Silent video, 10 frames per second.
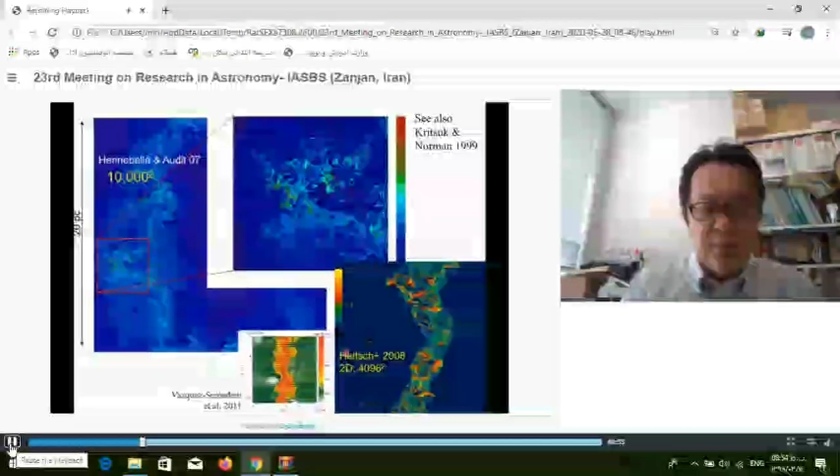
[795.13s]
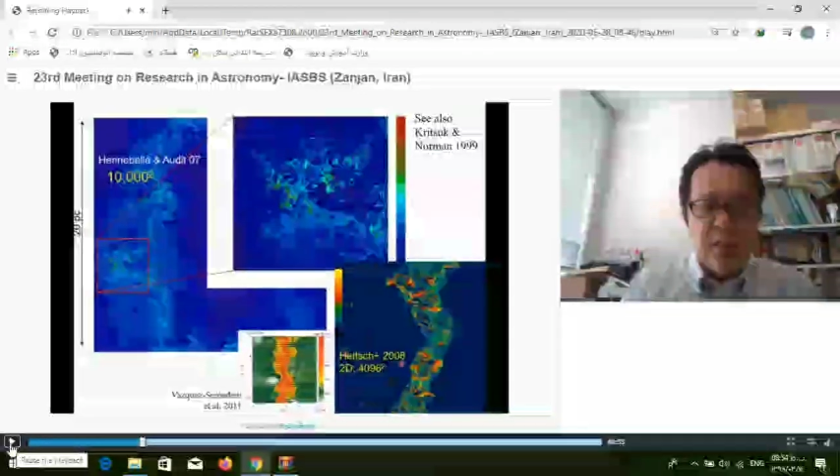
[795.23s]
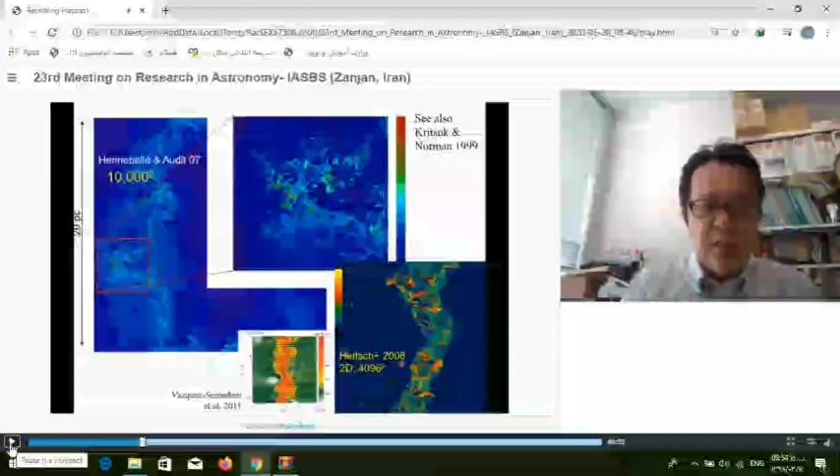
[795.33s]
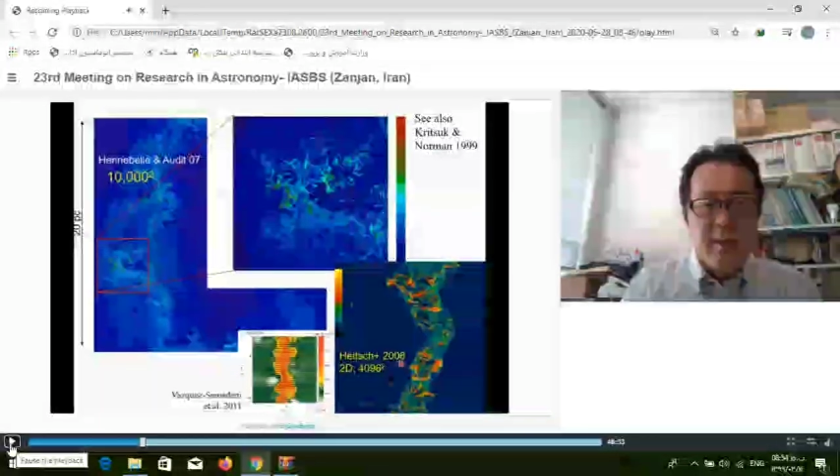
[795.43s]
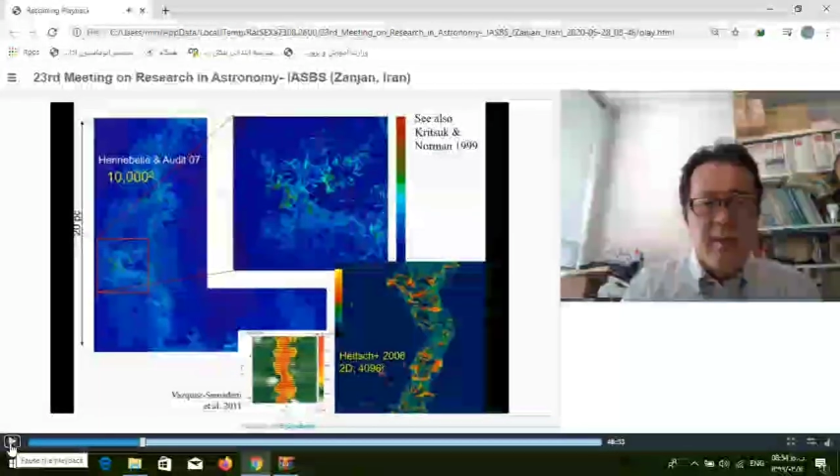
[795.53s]

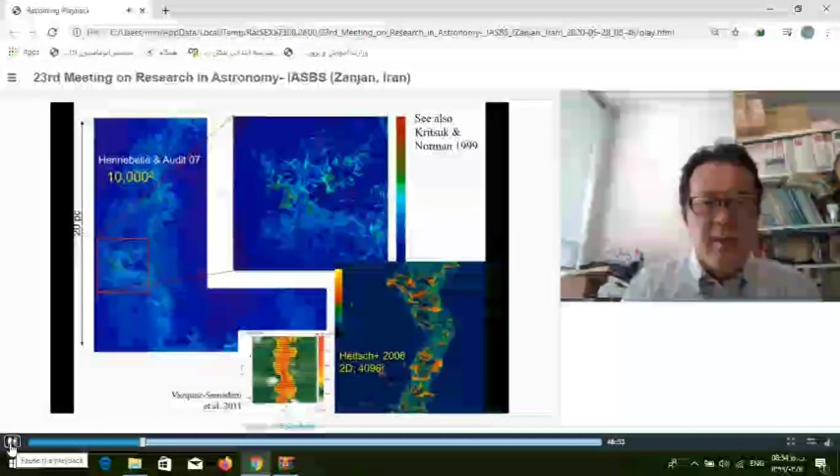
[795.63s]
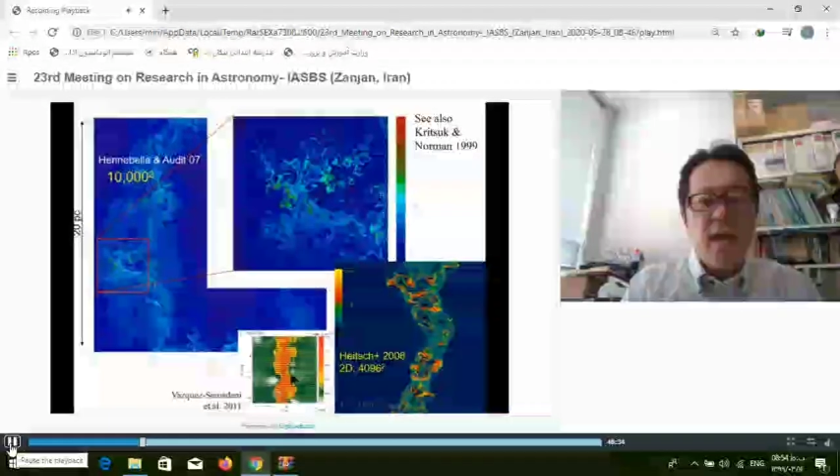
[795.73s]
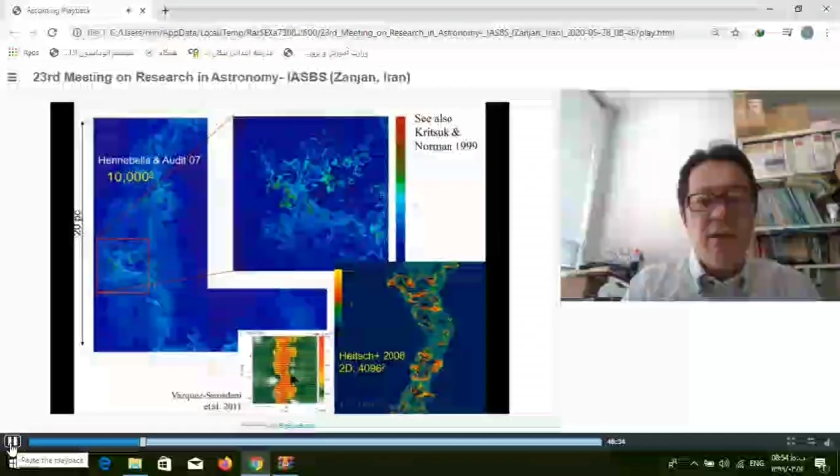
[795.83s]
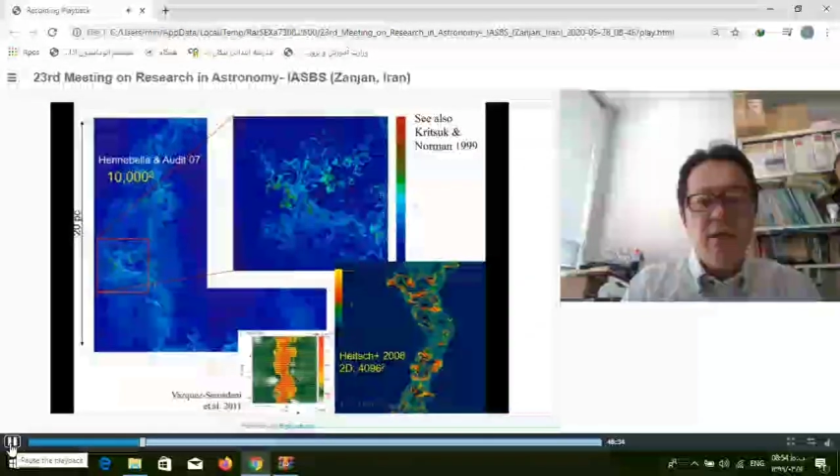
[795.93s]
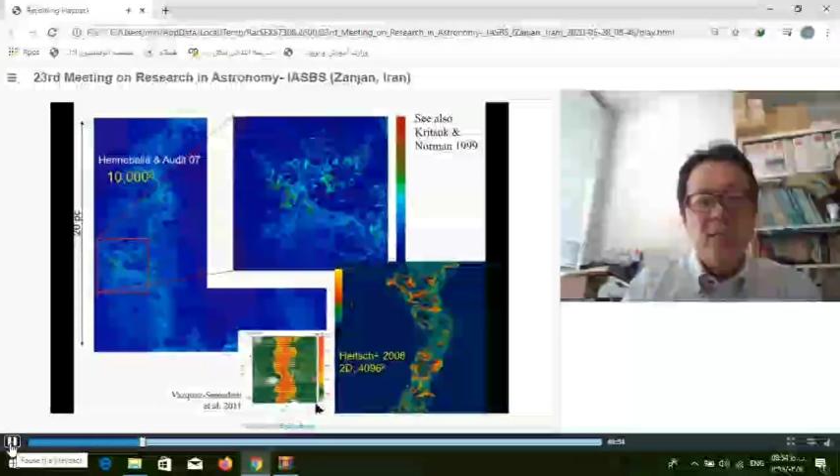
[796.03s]
and
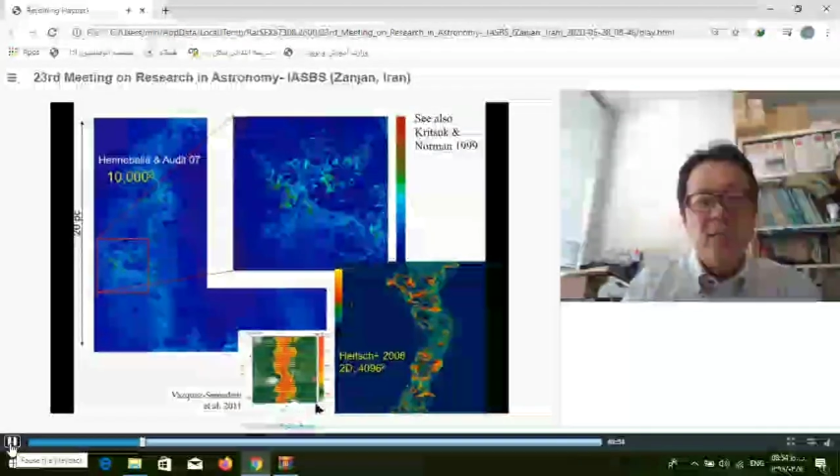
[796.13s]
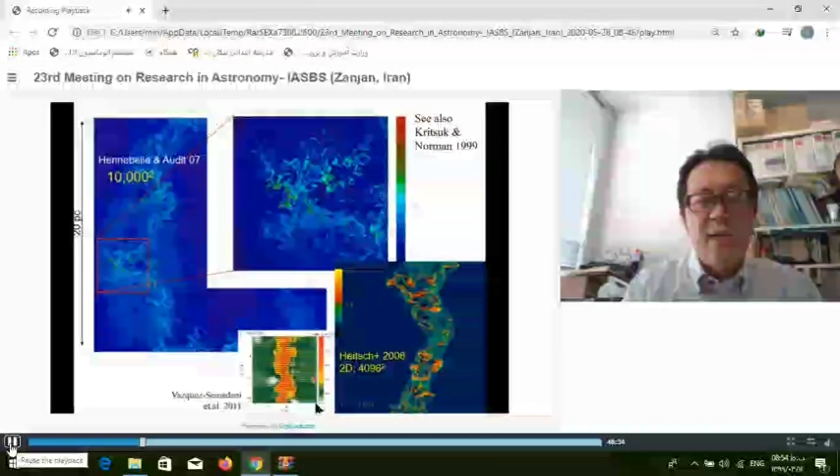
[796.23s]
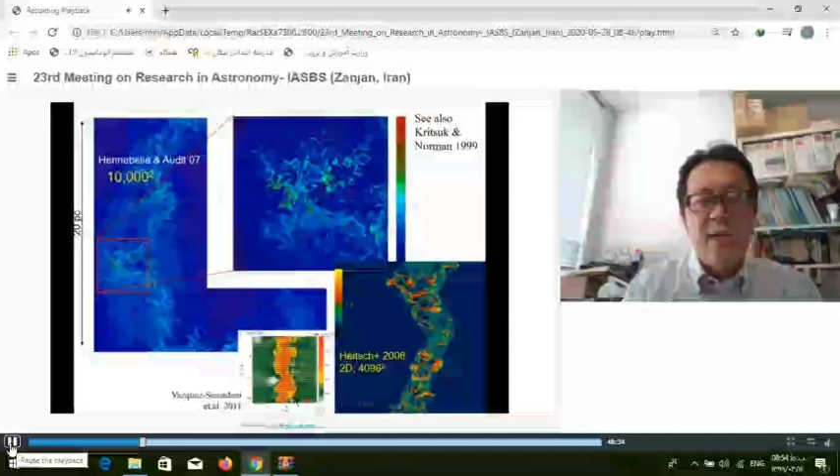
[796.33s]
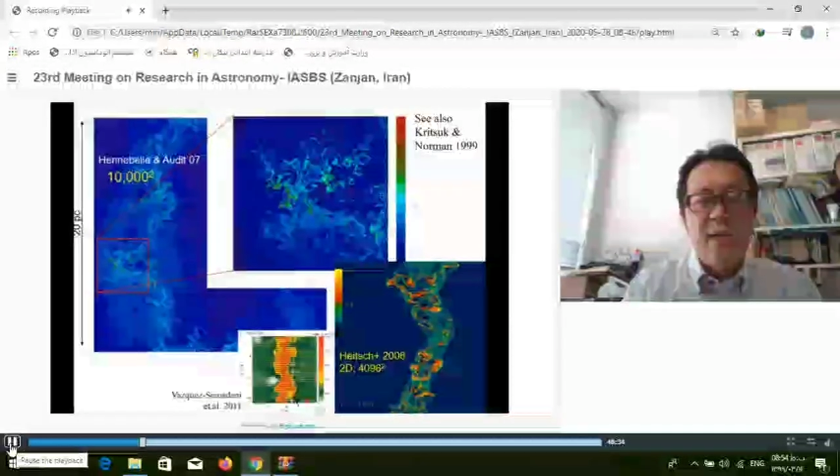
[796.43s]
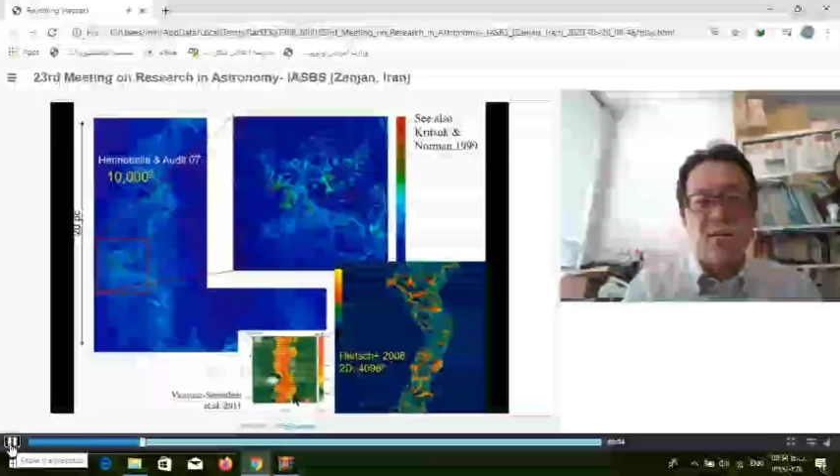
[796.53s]
this is a
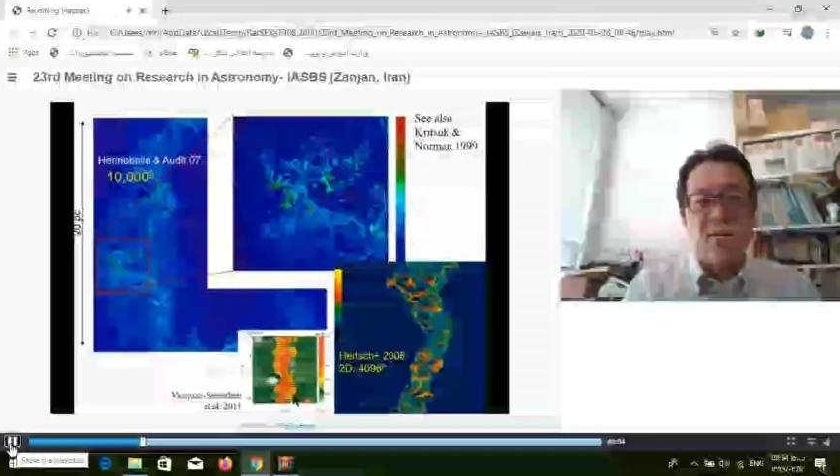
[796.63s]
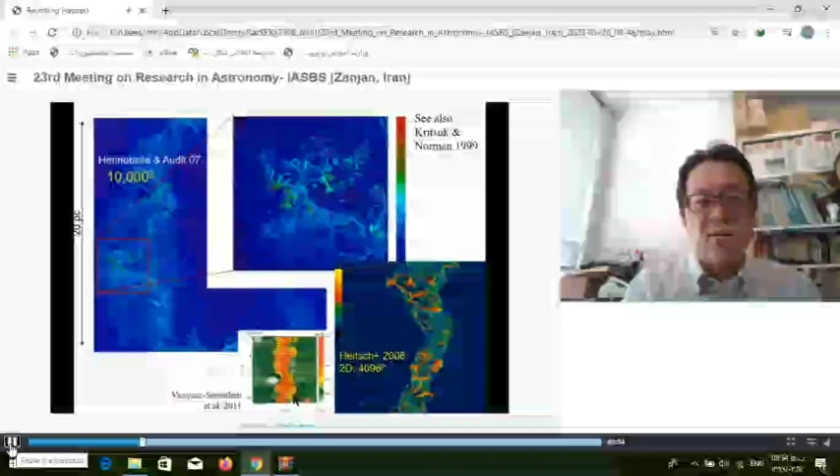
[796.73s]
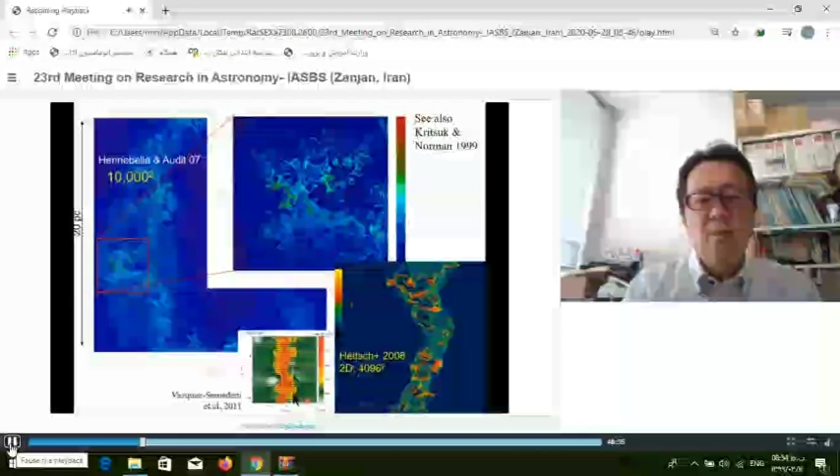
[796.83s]
Mexican group.